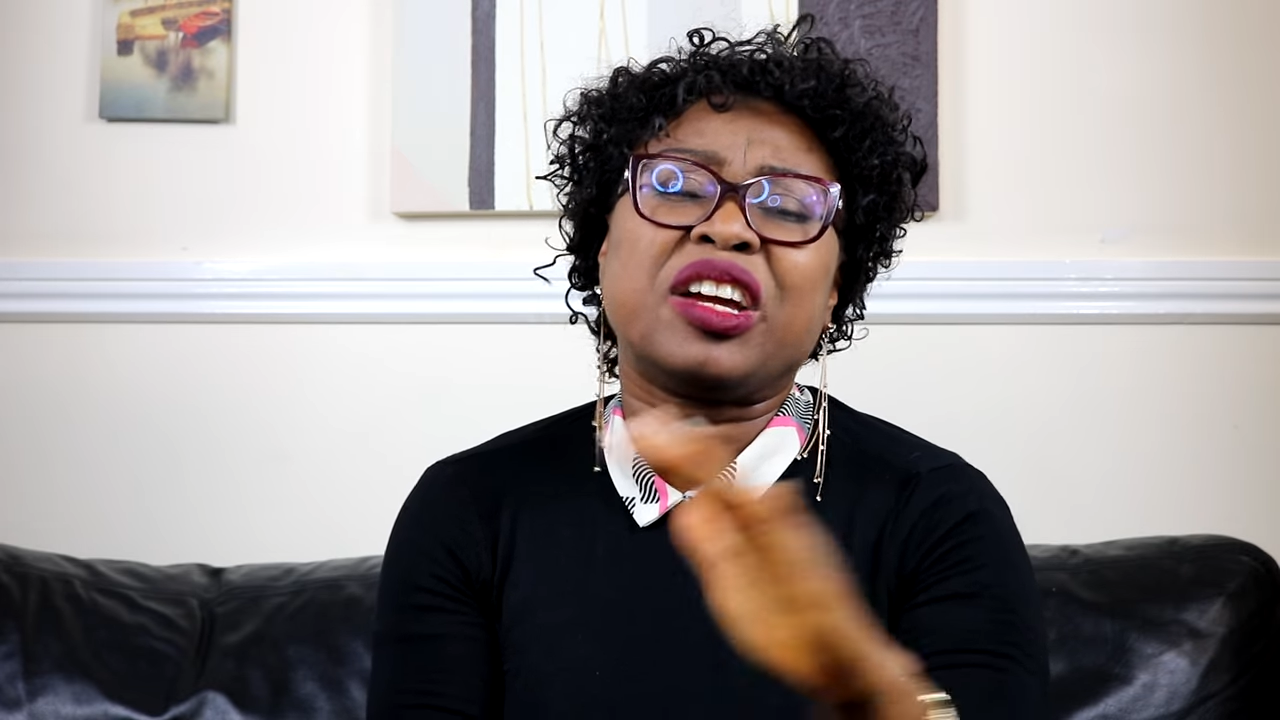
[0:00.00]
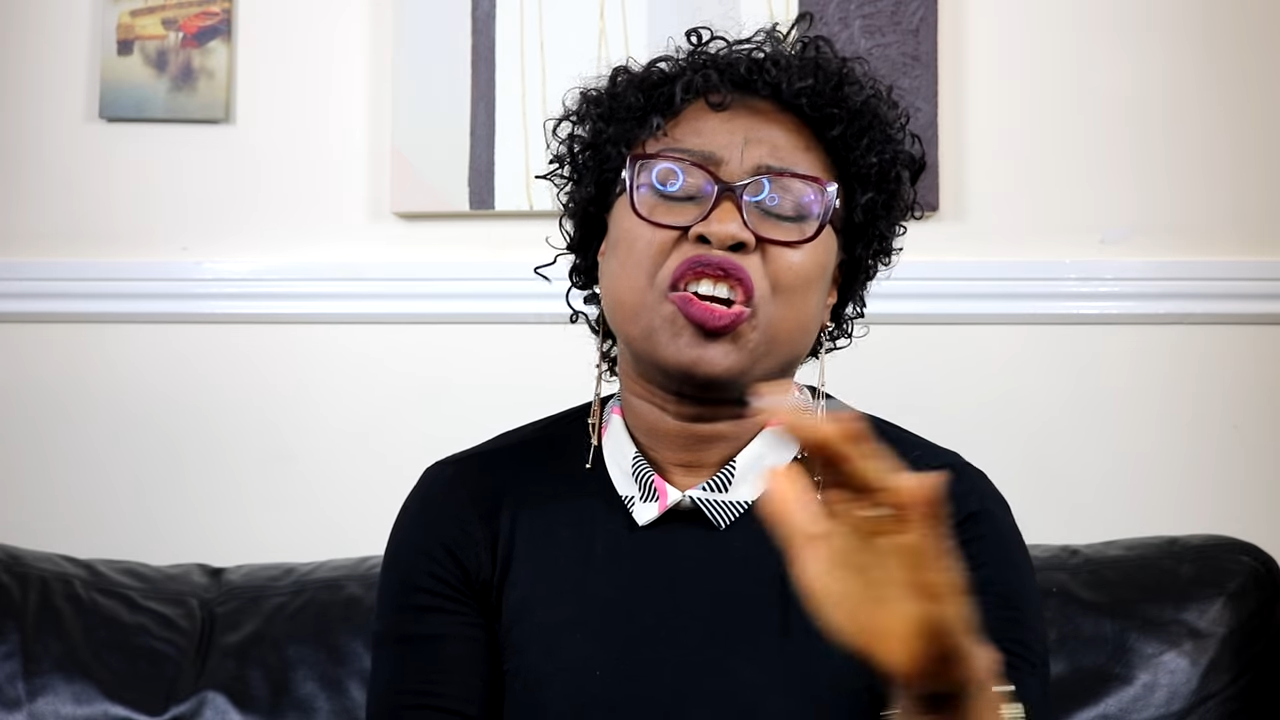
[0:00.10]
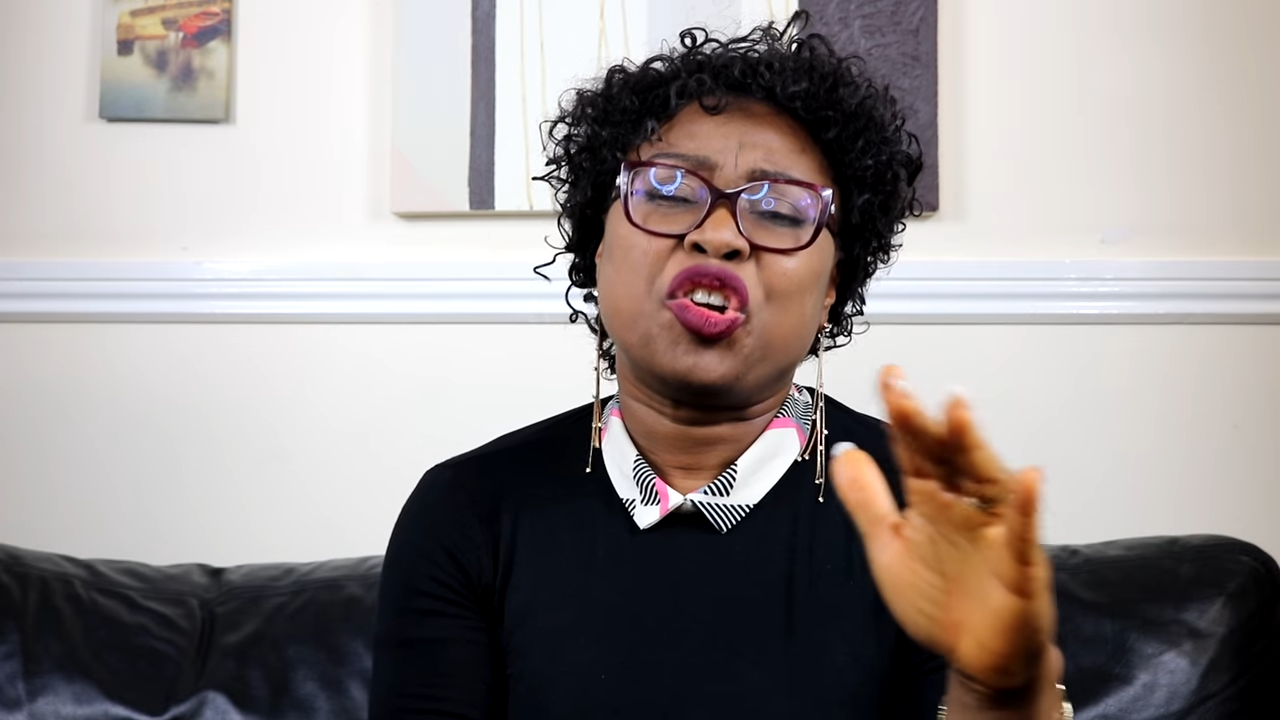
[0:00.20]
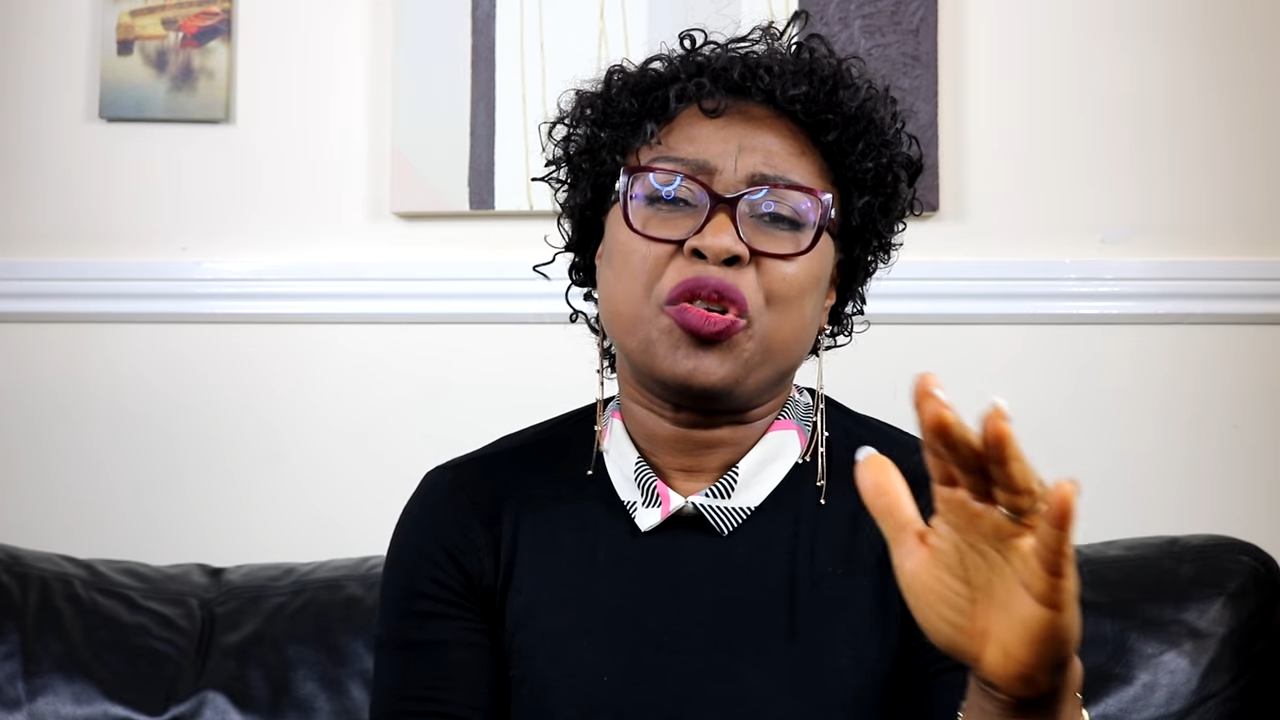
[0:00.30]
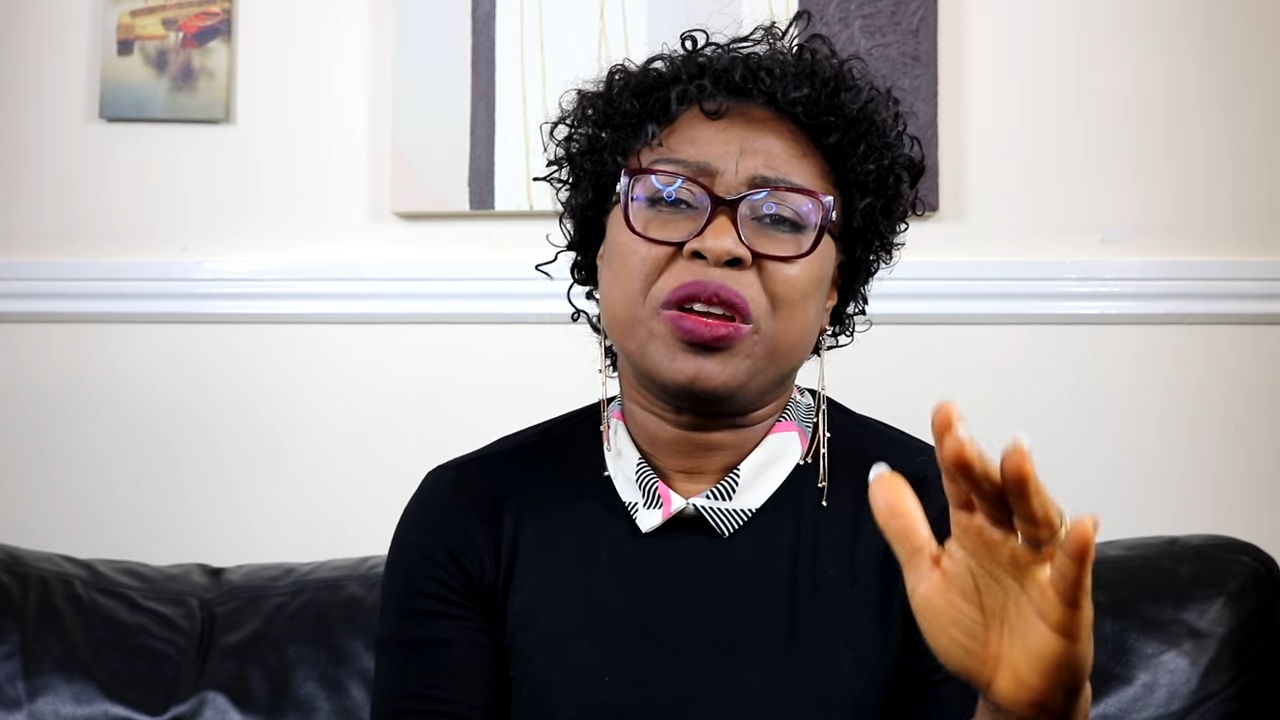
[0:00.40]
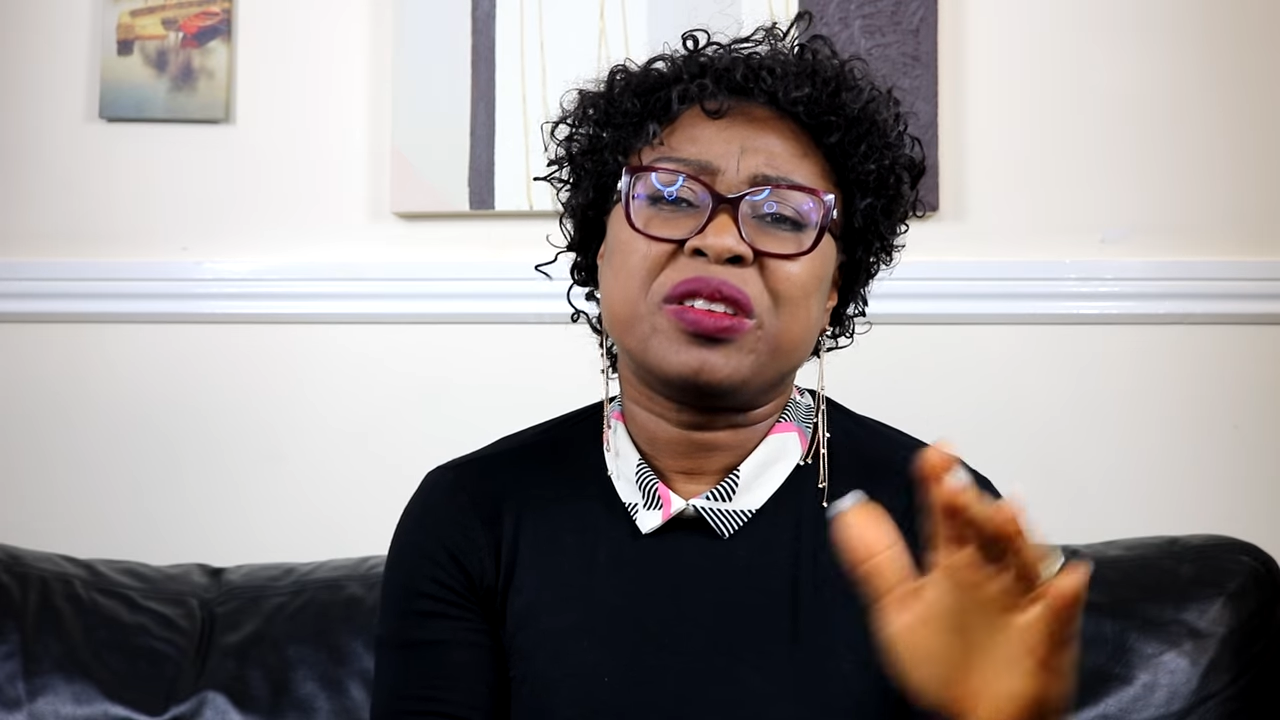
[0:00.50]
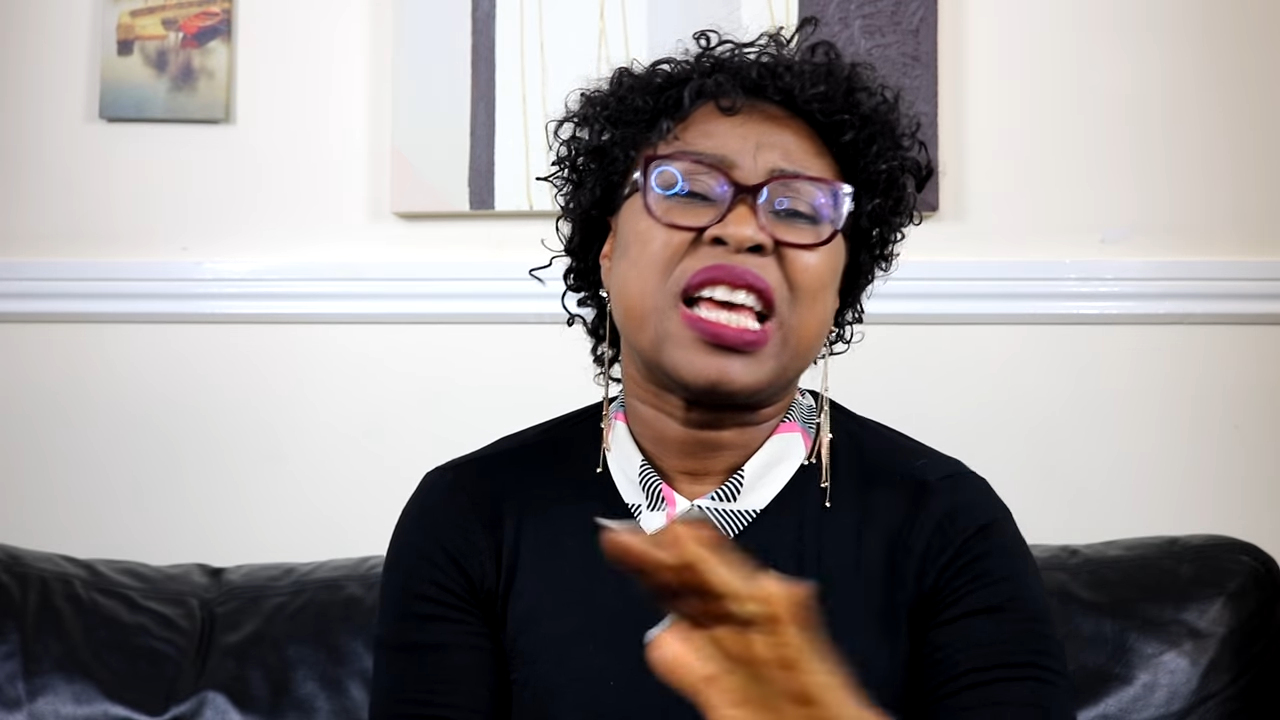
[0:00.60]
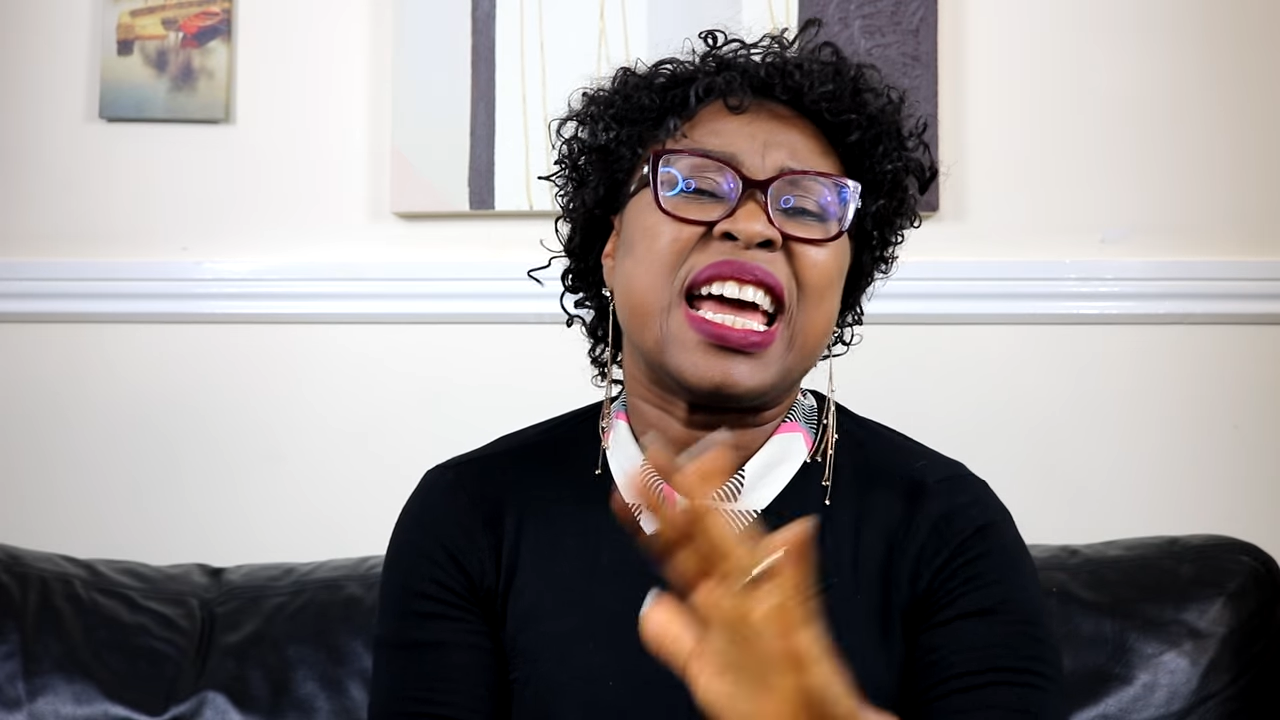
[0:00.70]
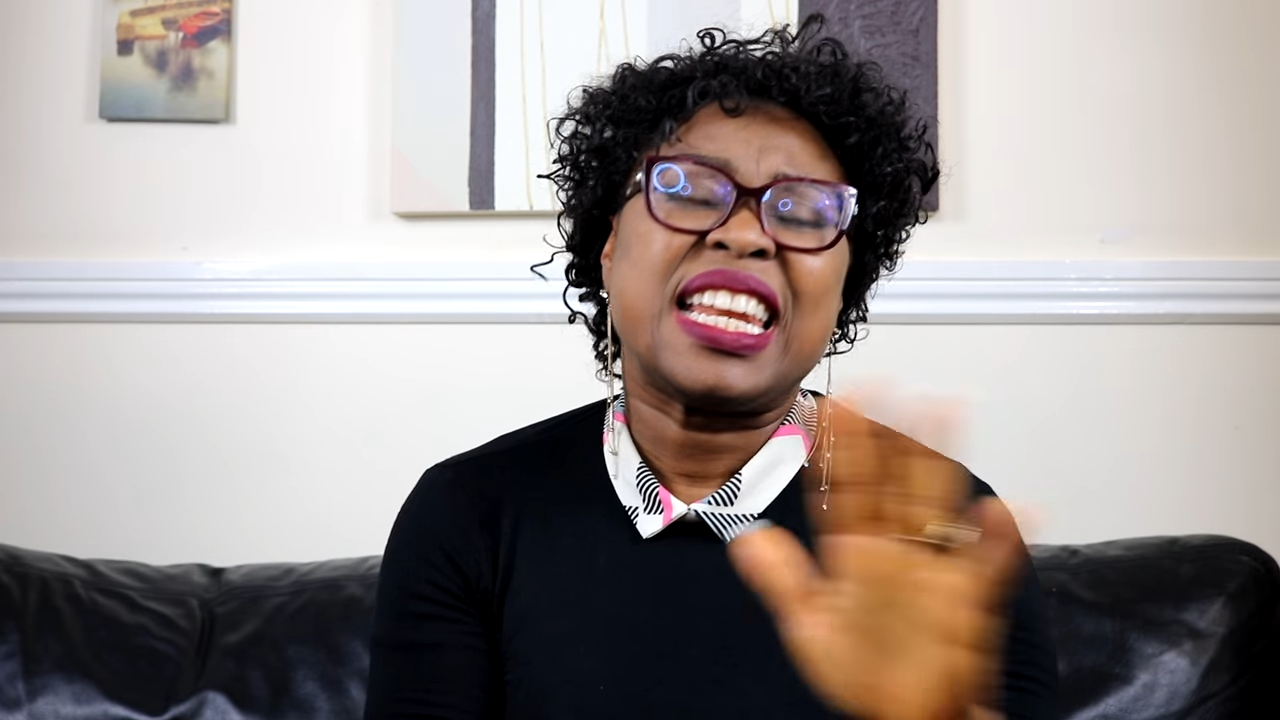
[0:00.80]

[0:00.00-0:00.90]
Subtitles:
careers,